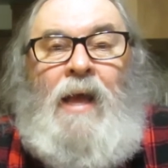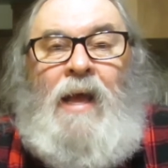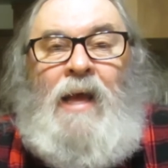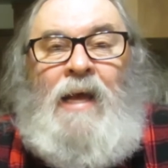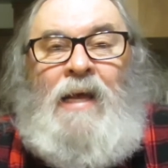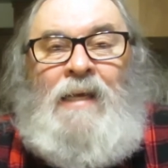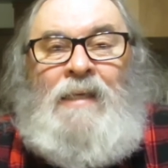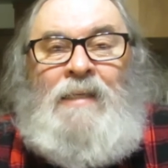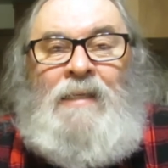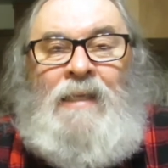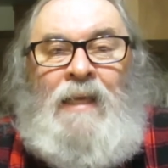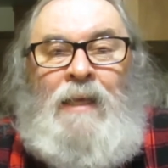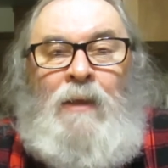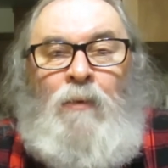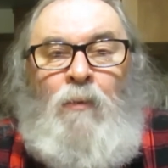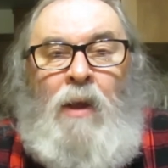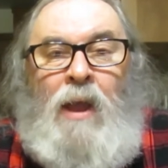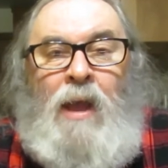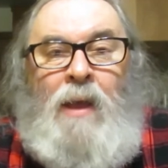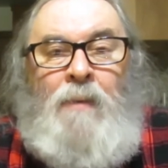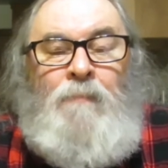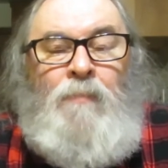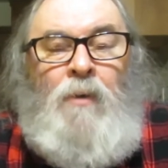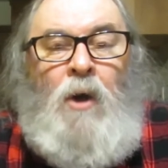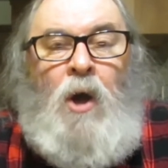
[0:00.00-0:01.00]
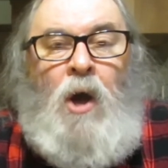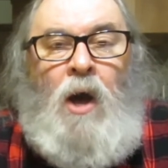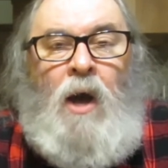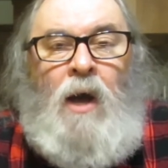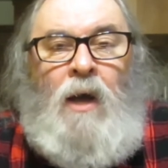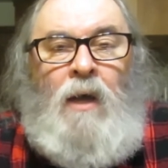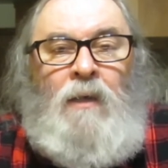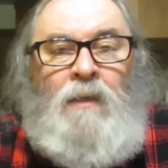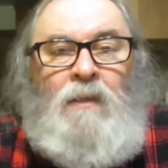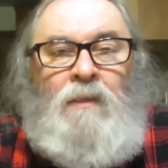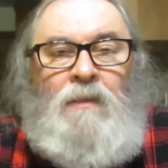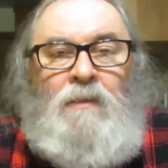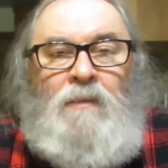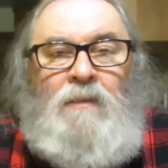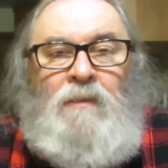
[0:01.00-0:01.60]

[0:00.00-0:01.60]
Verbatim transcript: as a grandpa